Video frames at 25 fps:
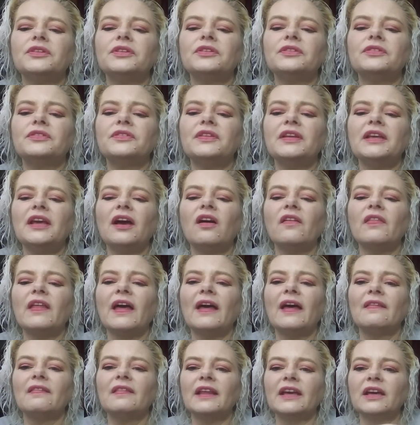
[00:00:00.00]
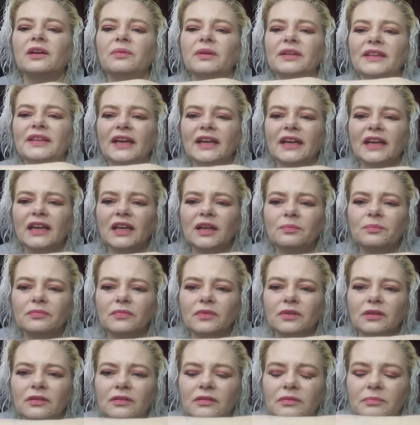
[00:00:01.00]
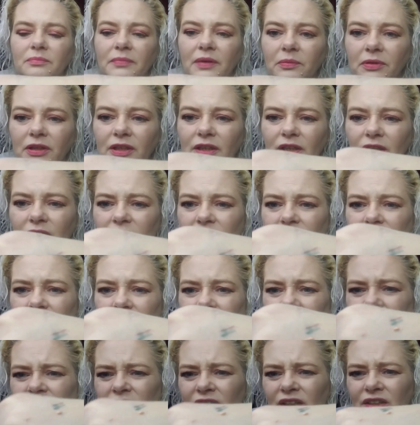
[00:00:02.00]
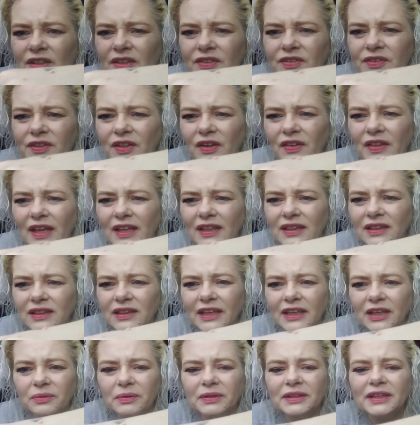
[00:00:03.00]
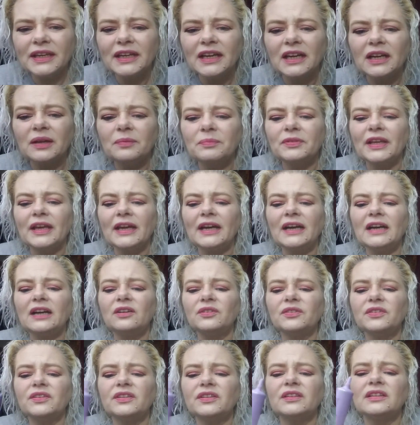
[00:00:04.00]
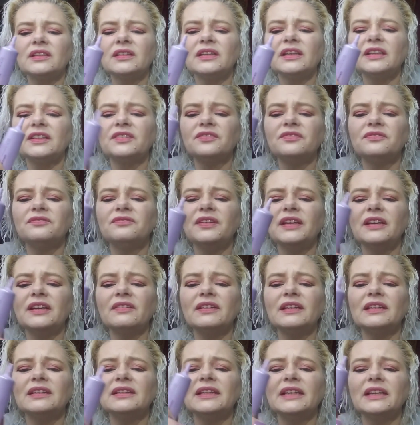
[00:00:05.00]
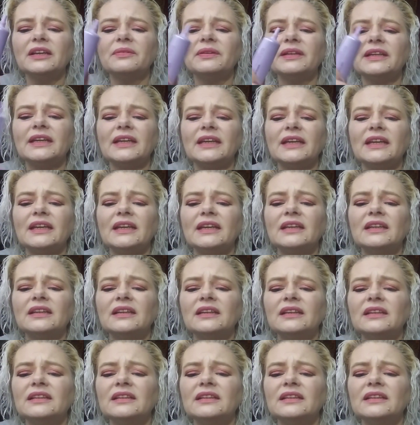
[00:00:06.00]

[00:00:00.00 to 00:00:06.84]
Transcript: You see all that liquid that comes... Oh, maybe not. You see all that liquid that comes out? It's very liquidy.